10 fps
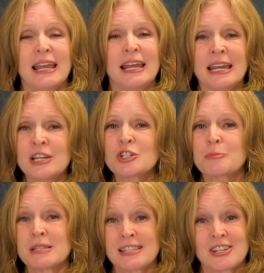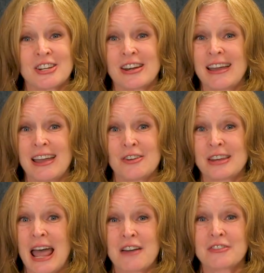Each position I held
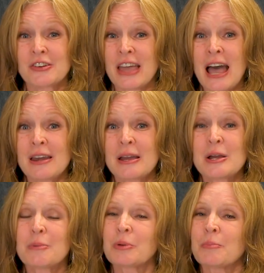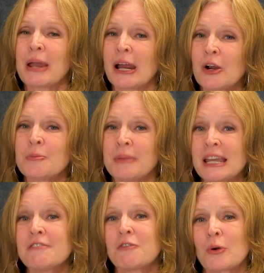after that prepared
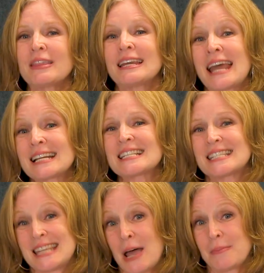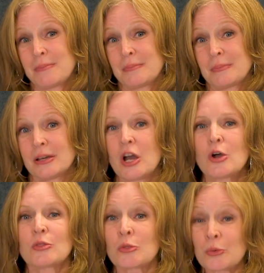me for the next step.
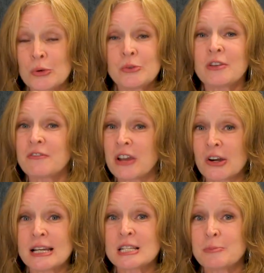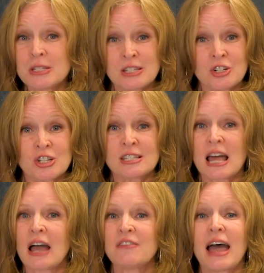Through the various positions
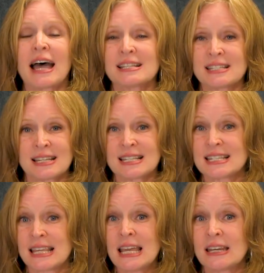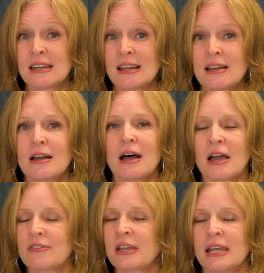I've had since then,
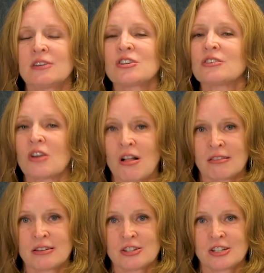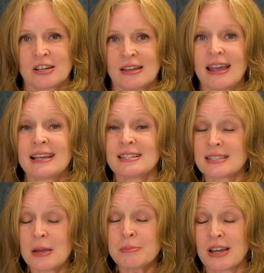I've gained knowledge, and
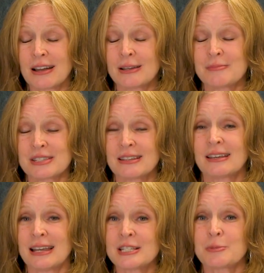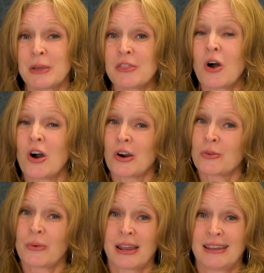sometimes it's been the hard
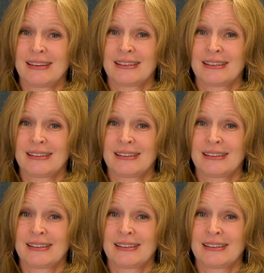way.